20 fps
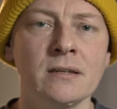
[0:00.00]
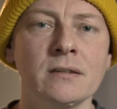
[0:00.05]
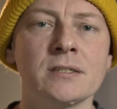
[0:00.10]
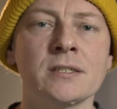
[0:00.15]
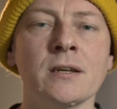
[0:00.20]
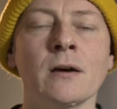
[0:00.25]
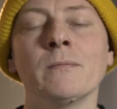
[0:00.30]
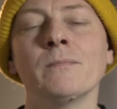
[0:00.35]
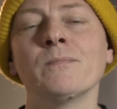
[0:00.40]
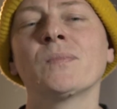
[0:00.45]

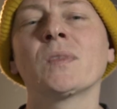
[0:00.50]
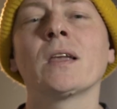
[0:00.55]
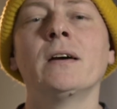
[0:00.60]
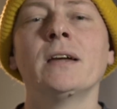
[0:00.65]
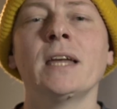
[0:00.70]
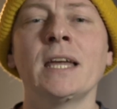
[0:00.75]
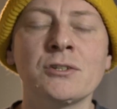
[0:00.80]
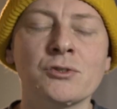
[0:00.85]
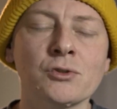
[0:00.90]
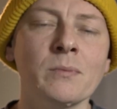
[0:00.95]
So
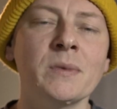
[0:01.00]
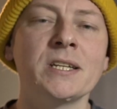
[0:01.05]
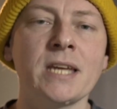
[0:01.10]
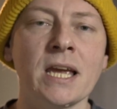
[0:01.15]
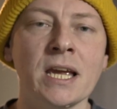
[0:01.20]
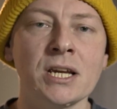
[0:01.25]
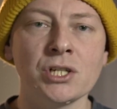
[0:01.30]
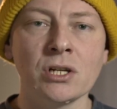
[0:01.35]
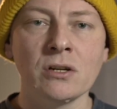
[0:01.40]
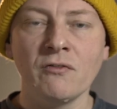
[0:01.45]

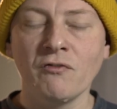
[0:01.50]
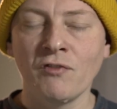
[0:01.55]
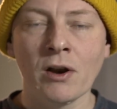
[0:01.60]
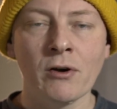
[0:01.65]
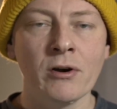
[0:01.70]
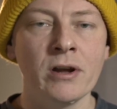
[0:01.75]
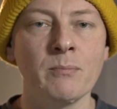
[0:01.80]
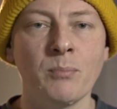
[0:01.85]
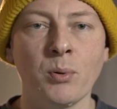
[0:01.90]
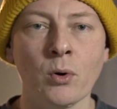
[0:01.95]
Instrumentation,
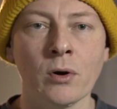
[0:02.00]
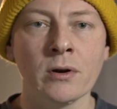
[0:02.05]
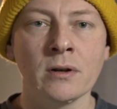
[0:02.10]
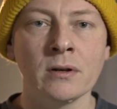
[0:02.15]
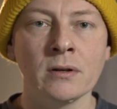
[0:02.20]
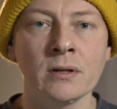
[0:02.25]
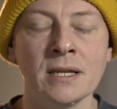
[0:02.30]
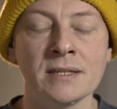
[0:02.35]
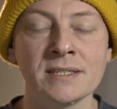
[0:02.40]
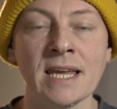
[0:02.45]
very
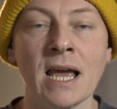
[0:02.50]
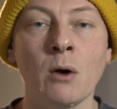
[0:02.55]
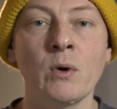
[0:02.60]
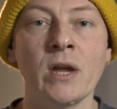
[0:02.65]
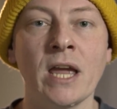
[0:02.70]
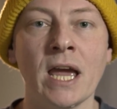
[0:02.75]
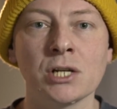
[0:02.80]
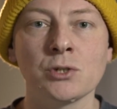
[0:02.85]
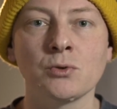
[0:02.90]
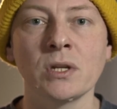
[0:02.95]
important. It's how
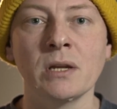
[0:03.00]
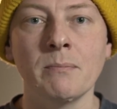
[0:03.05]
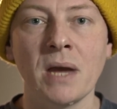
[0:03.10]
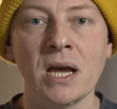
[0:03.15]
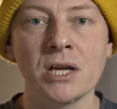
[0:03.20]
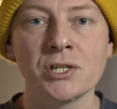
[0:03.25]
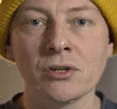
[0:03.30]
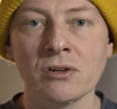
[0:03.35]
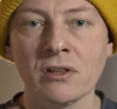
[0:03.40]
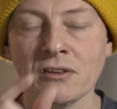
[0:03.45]
we actually
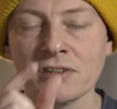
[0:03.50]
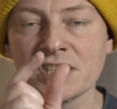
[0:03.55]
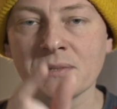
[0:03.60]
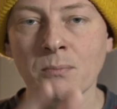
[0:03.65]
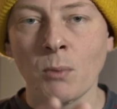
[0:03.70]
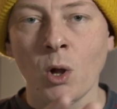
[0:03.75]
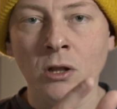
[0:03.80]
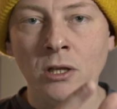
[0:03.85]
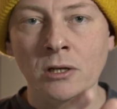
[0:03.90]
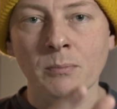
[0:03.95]
measure the
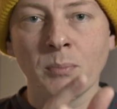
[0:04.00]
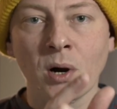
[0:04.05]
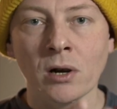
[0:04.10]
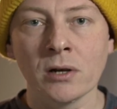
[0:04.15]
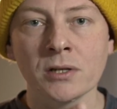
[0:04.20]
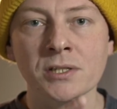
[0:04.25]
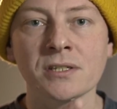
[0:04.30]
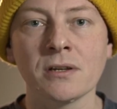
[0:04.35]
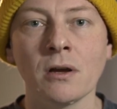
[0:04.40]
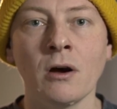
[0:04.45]
smaller
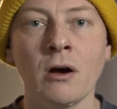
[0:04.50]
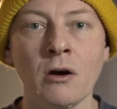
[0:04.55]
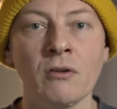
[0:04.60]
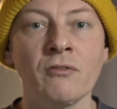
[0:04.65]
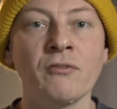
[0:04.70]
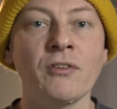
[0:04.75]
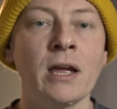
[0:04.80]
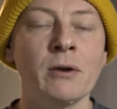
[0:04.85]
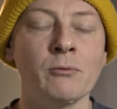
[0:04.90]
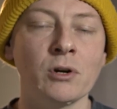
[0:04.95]
parts
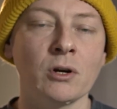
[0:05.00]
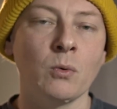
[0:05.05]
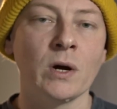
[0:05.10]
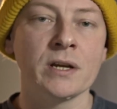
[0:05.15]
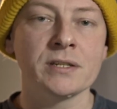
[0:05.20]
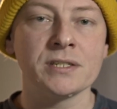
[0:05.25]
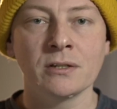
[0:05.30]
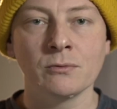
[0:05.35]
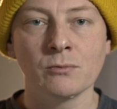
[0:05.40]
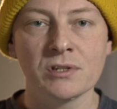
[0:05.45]
of a
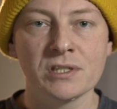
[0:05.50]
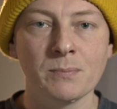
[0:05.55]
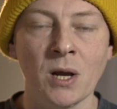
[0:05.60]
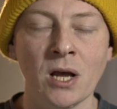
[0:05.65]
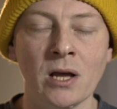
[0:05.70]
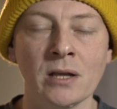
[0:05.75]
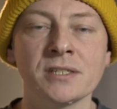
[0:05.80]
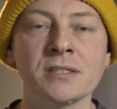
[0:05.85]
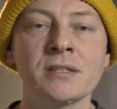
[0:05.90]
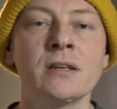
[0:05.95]
request and
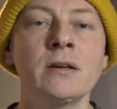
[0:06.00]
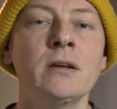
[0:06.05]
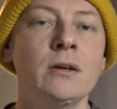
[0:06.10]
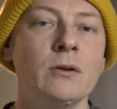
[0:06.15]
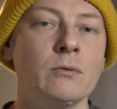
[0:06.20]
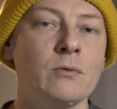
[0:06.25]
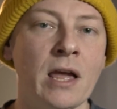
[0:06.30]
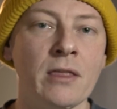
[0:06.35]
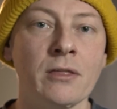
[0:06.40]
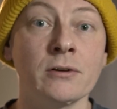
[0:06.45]
response
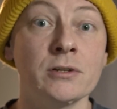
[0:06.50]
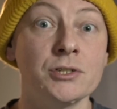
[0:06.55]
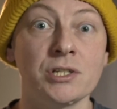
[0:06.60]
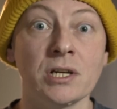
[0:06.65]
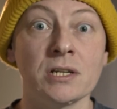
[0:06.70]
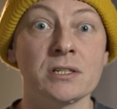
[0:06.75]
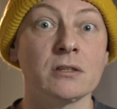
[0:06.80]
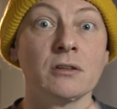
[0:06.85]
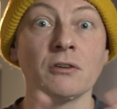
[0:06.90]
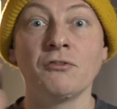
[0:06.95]
rather than
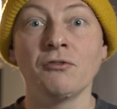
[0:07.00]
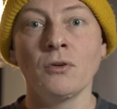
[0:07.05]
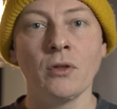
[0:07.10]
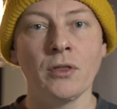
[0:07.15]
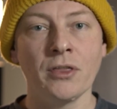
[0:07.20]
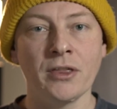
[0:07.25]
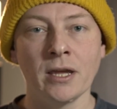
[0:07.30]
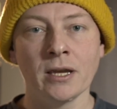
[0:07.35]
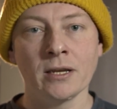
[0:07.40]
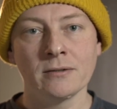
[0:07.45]
just the full
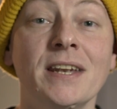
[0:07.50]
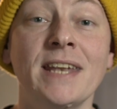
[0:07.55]
thing.